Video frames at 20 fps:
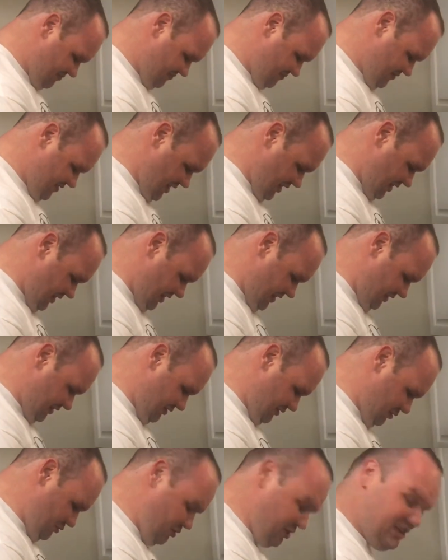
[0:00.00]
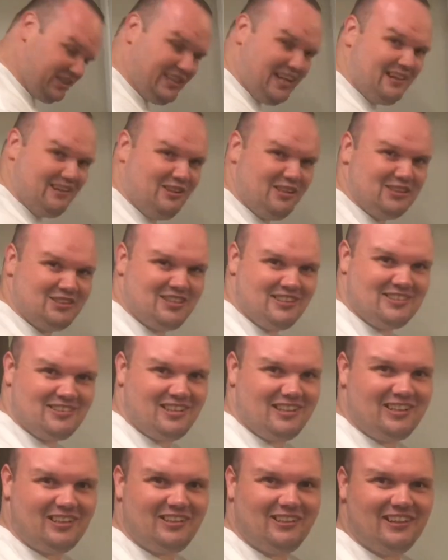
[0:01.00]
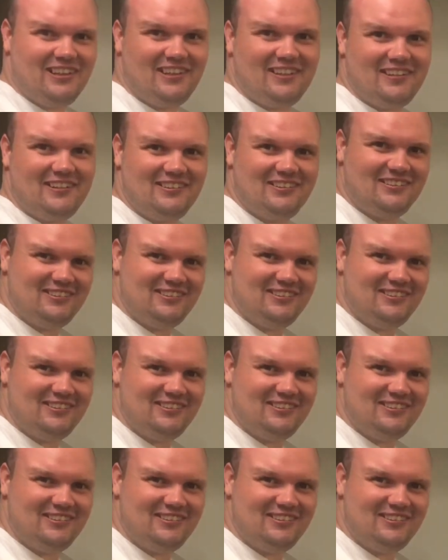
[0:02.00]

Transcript: They're like, you get that nonsense out of your head.